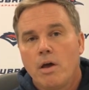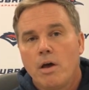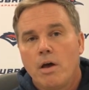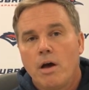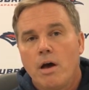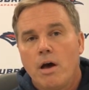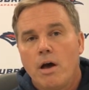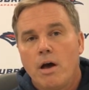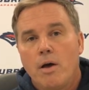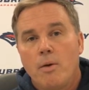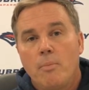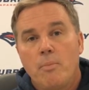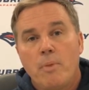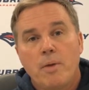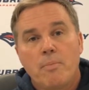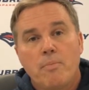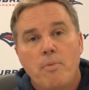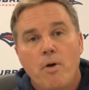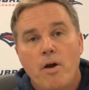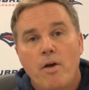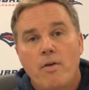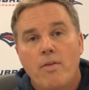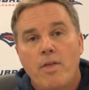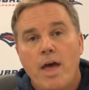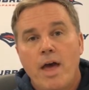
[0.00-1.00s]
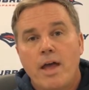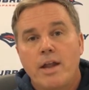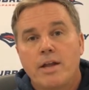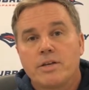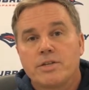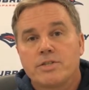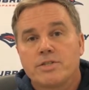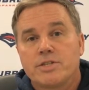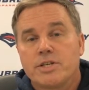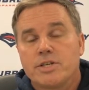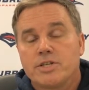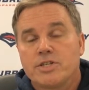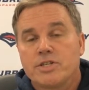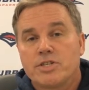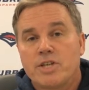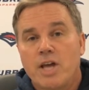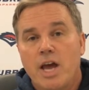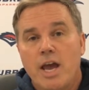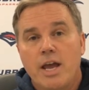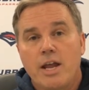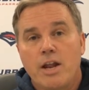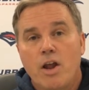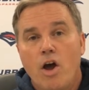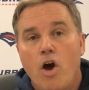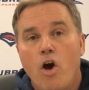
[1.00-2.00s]
A big part of that is
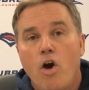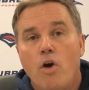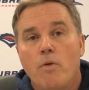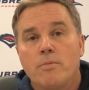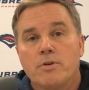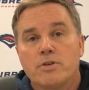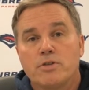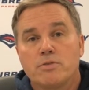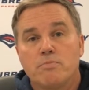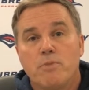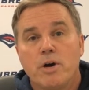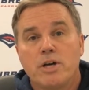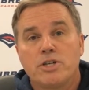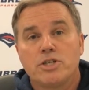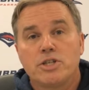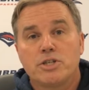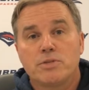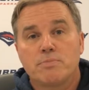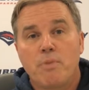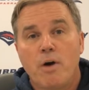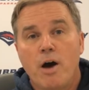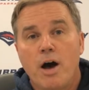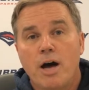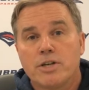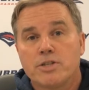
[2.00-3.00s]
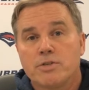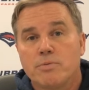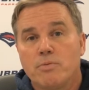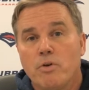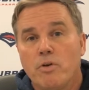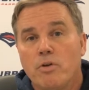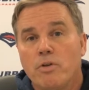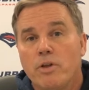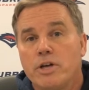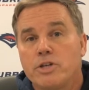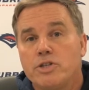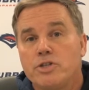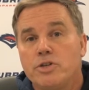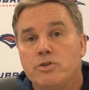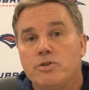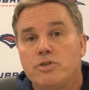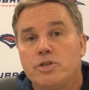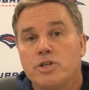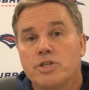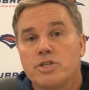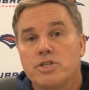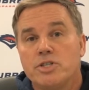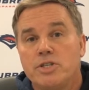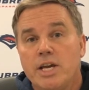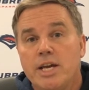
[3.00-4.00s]
staying home as much as possible unless you
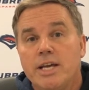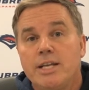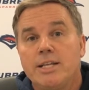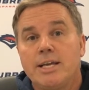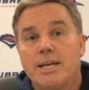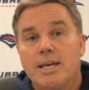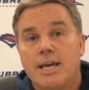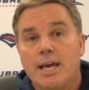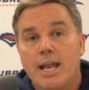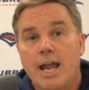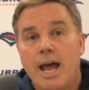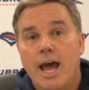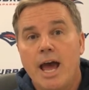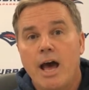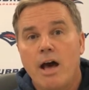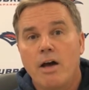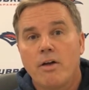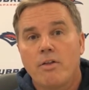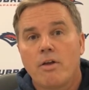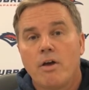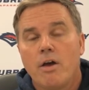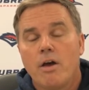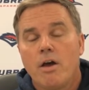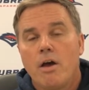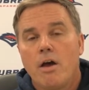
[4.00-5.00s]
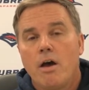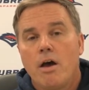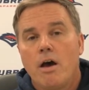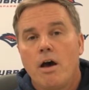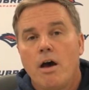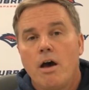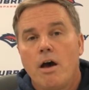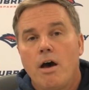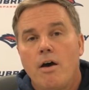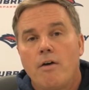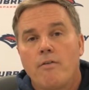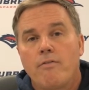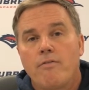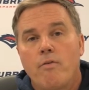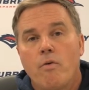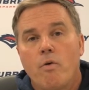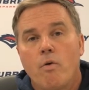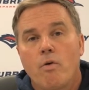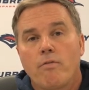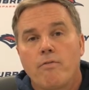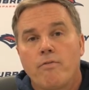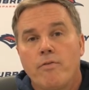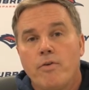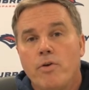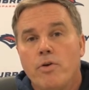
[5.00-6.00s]
just need to get out
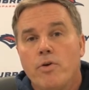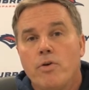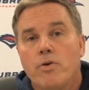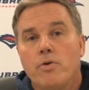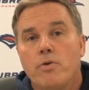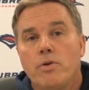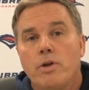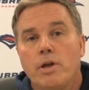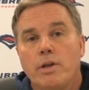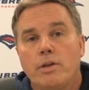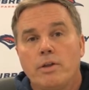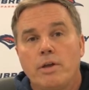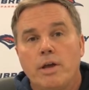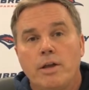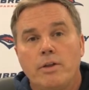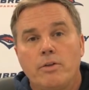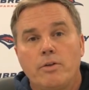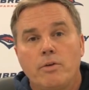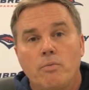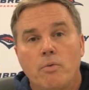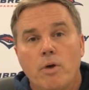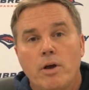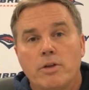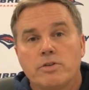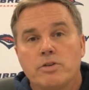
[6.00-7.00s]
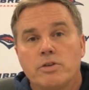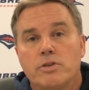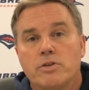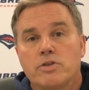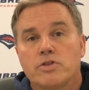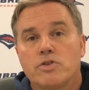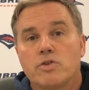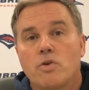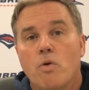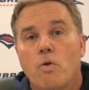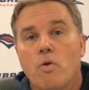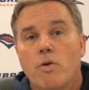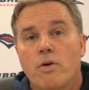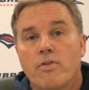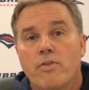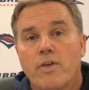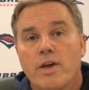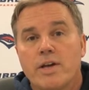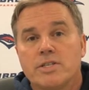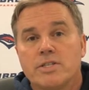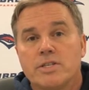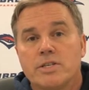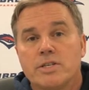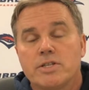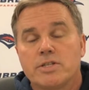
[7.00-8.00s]
for food and to run to the store and
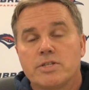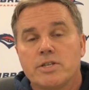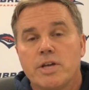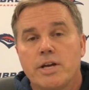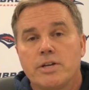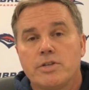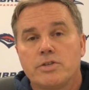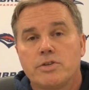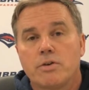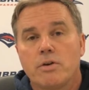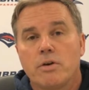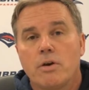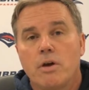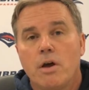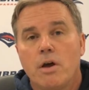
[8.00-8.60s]
things of this nature.